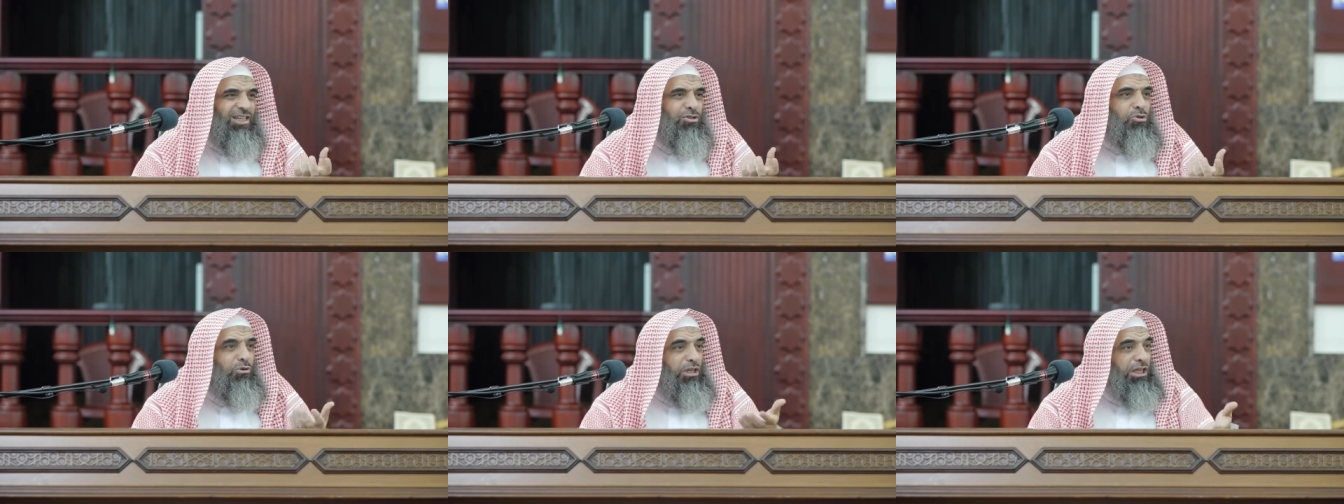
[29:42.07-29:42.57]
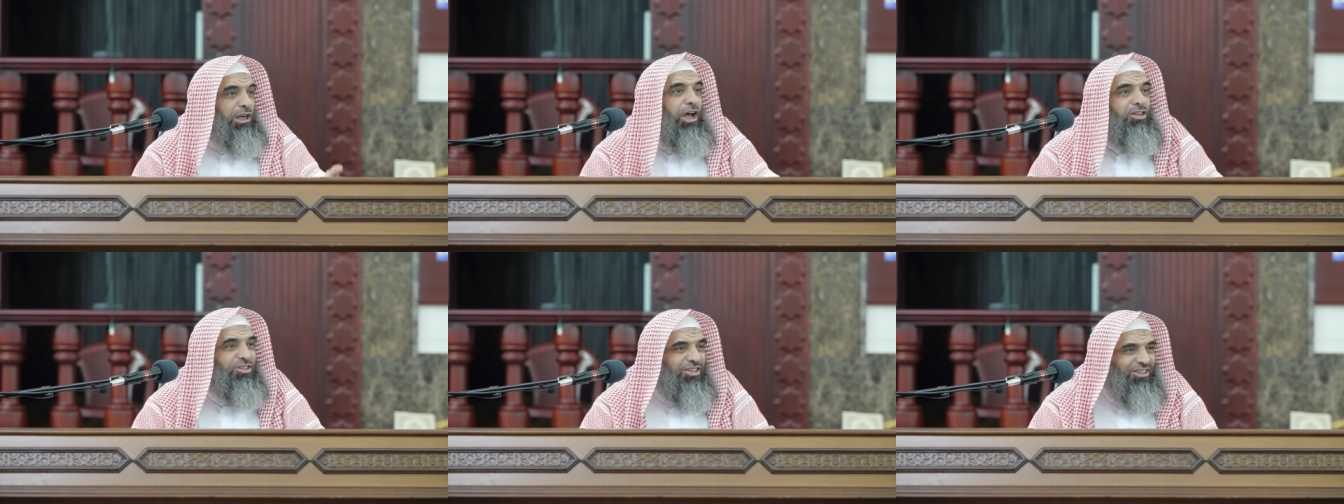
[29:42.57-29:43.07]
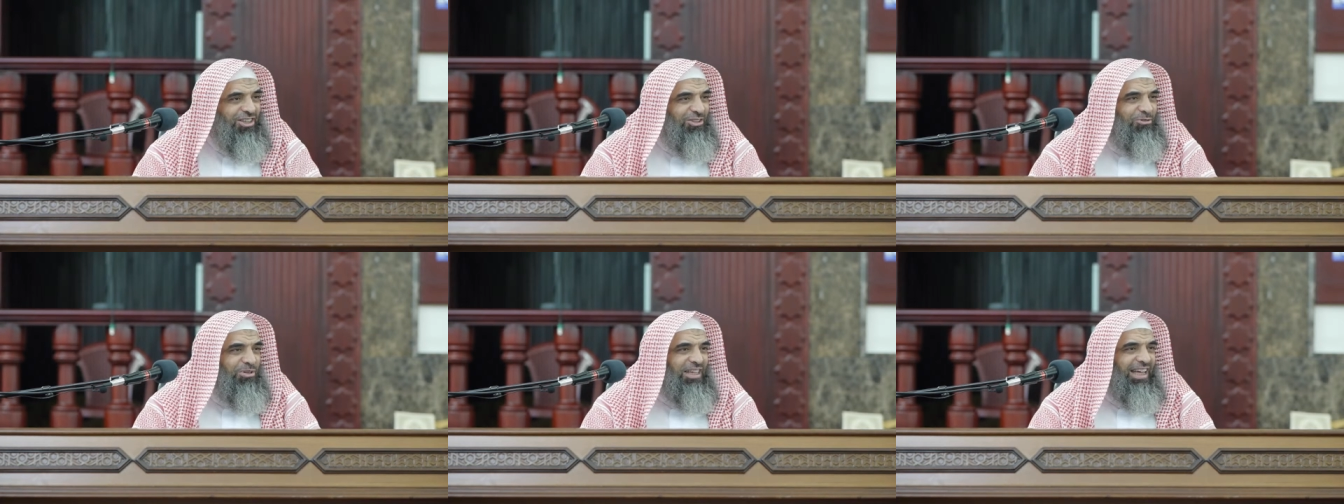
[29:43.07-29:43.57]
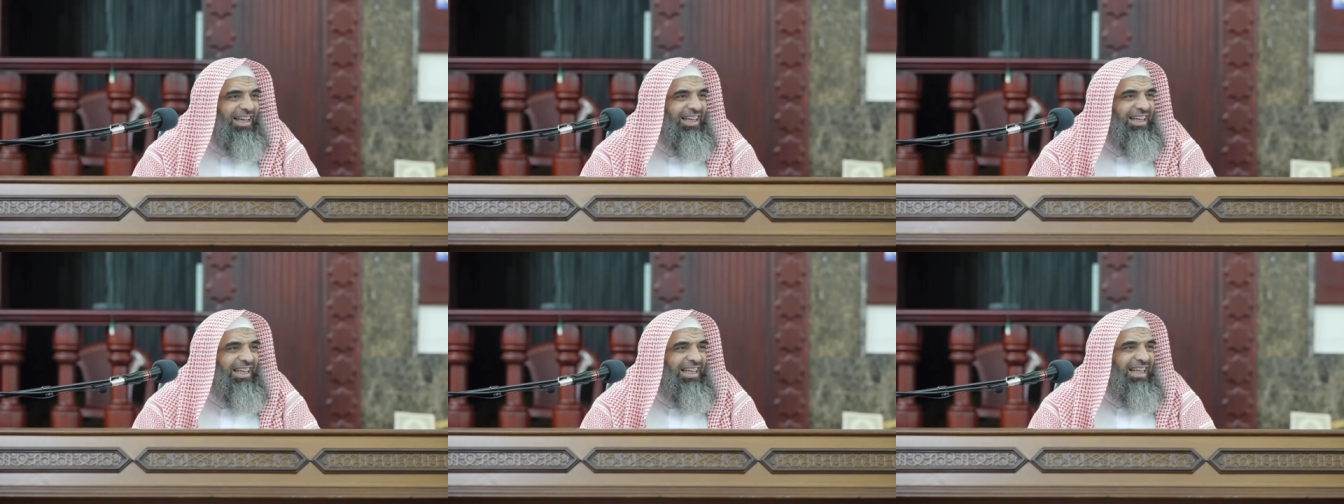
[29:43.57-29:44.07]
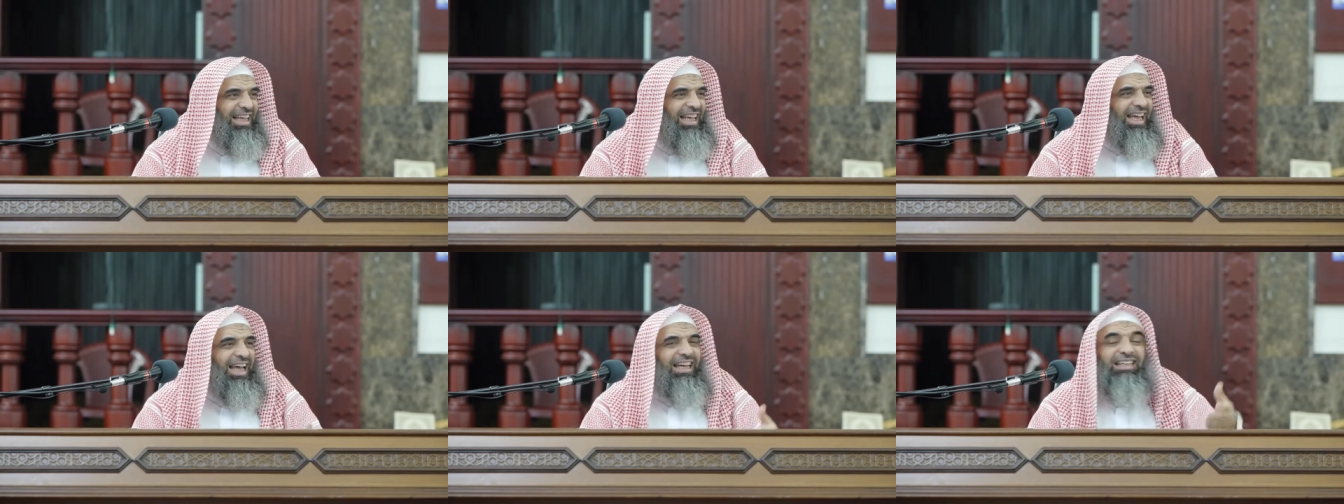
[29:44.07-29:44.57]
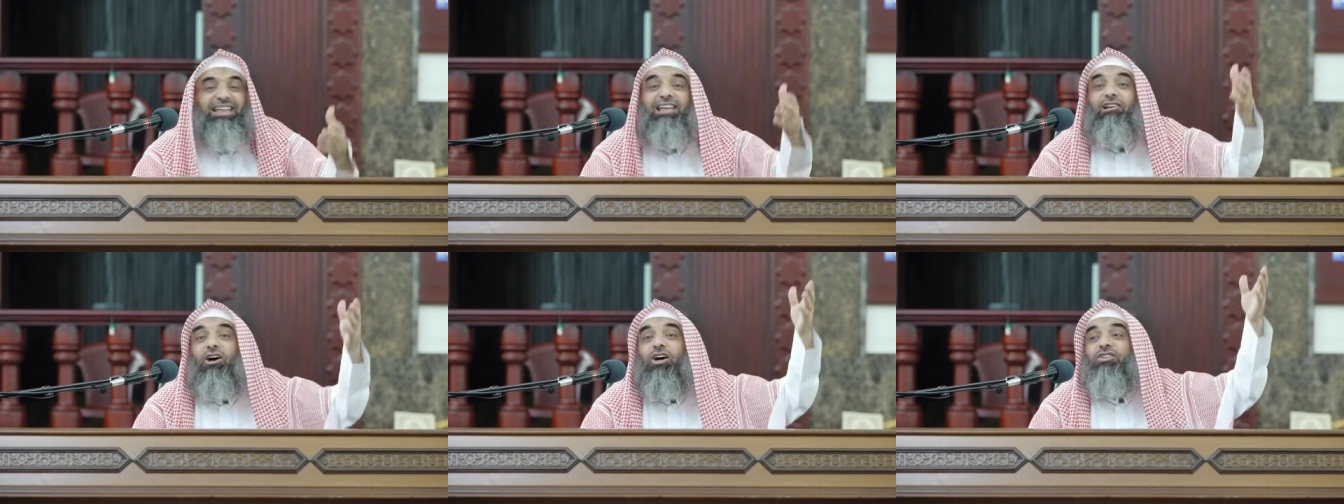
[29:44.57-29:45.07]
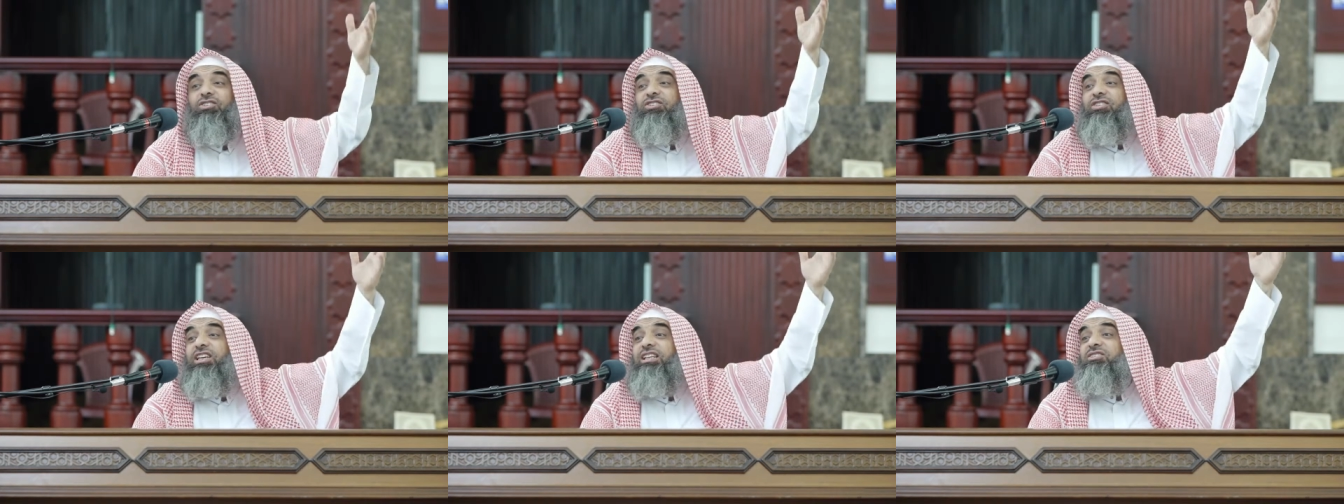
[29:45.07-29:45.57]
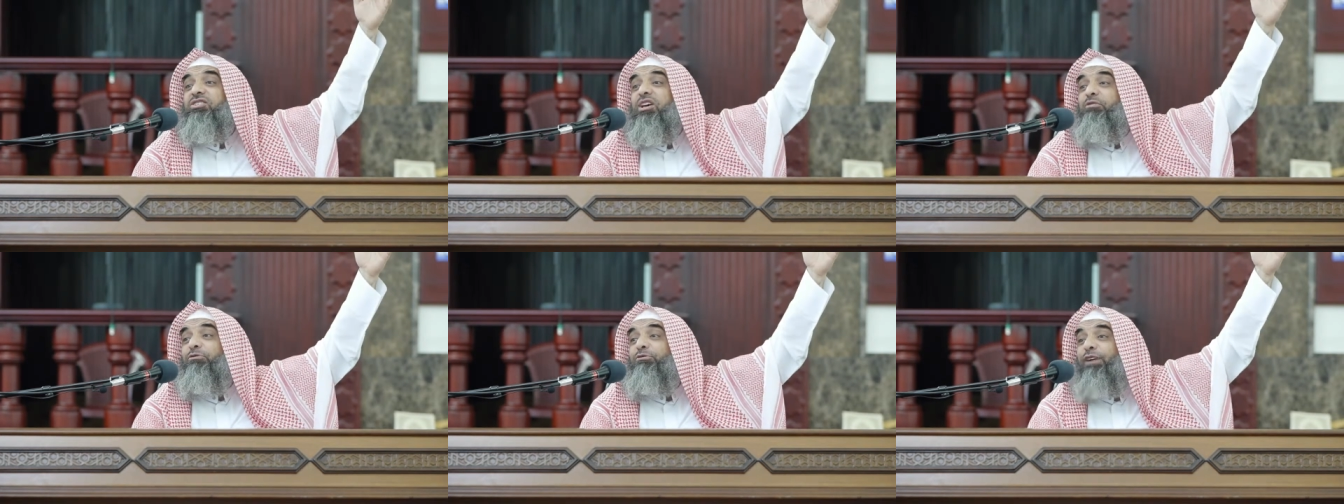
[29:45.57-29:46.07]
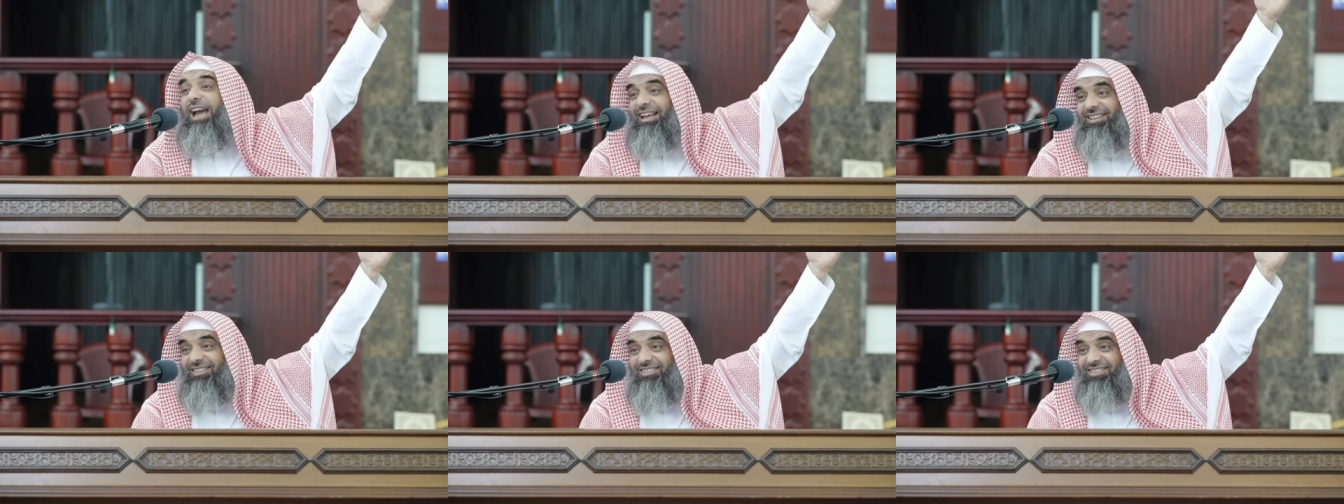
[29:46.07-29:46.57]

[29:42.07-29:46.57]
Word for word: So he lost it in dunya and he lost its effect